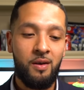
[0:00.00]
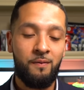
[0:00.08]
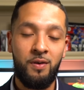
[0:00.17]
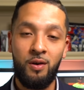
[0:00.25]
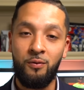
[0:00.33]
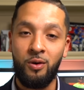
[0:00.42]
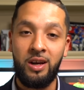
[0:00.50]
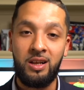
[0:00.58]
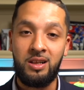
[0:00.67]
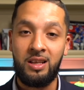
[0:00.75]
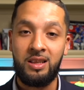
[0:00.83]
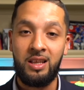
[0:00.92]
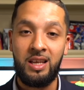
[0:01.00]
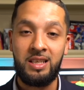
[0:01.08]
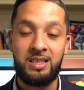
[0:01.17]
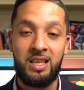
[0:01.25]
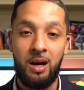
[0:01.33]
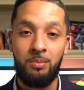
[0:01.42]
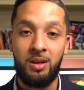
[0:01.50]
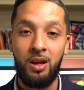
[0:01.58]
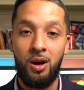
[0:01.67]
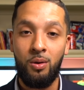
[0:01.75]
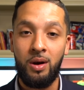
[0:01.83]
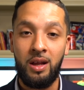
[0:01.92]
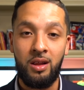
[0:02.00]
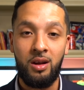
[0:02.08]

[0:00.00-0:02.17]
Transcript: feel free to click the links down below and